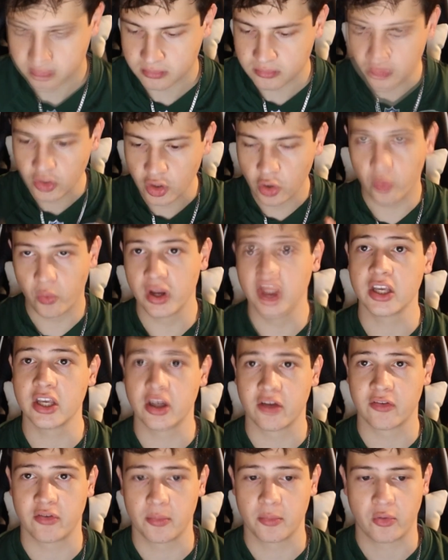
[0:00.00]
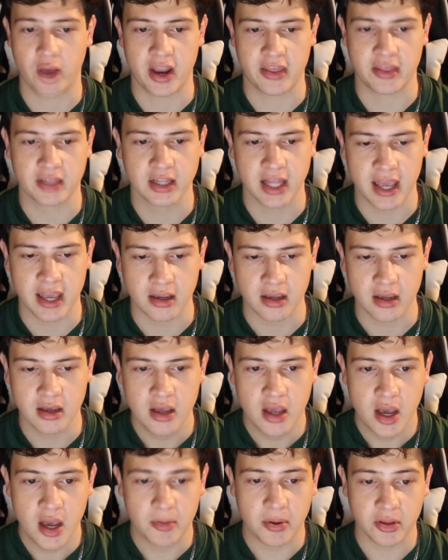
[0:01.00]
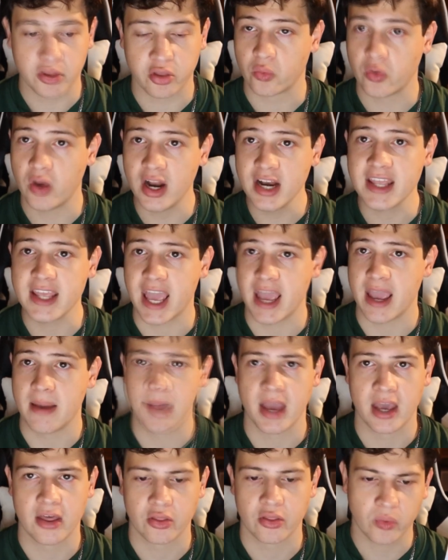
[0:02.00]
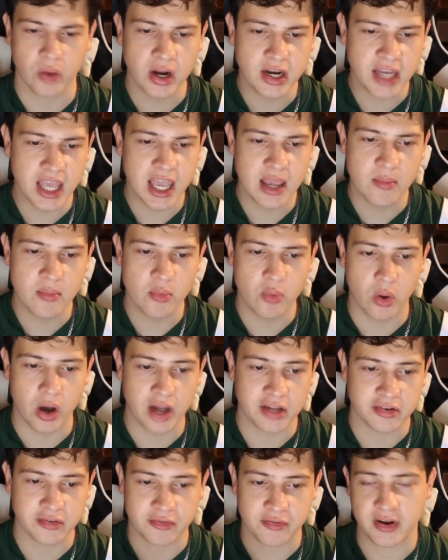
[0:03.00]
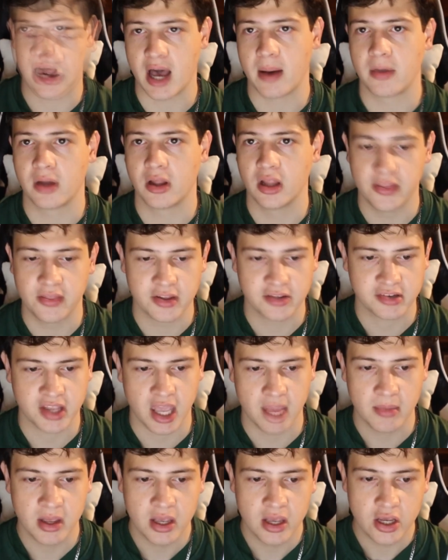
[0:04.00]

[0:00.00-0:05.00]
Really good from Greg the Leg. But the run game, man, the run game was phenomenal in this game.